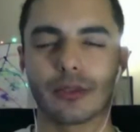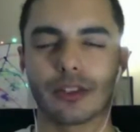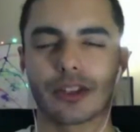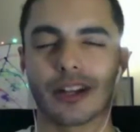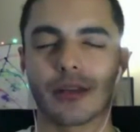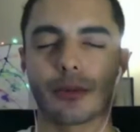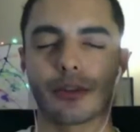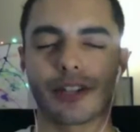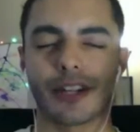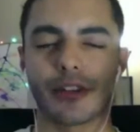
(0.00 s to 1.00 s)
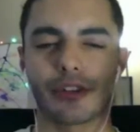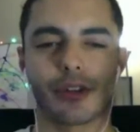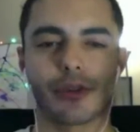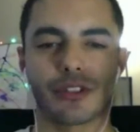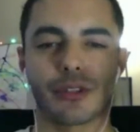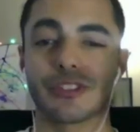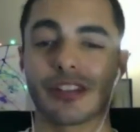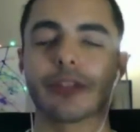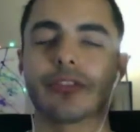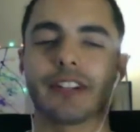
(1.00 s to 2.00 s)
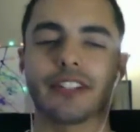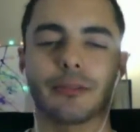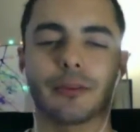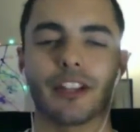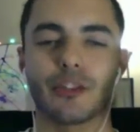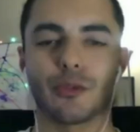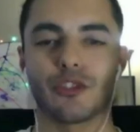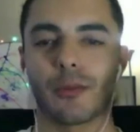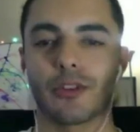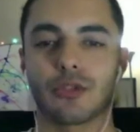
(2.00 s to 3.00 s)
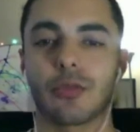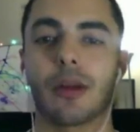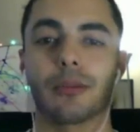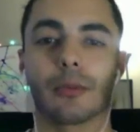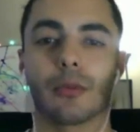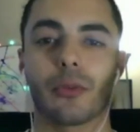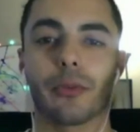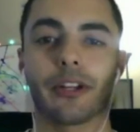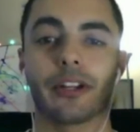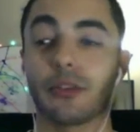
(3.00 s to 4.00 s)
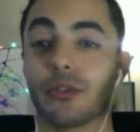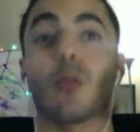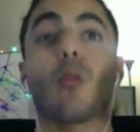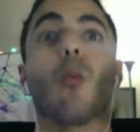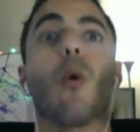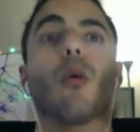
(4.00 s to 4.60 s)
were trying to portray in the show too? Because I was very surprised when Jamie just popped up with a beard. I was like, whoa.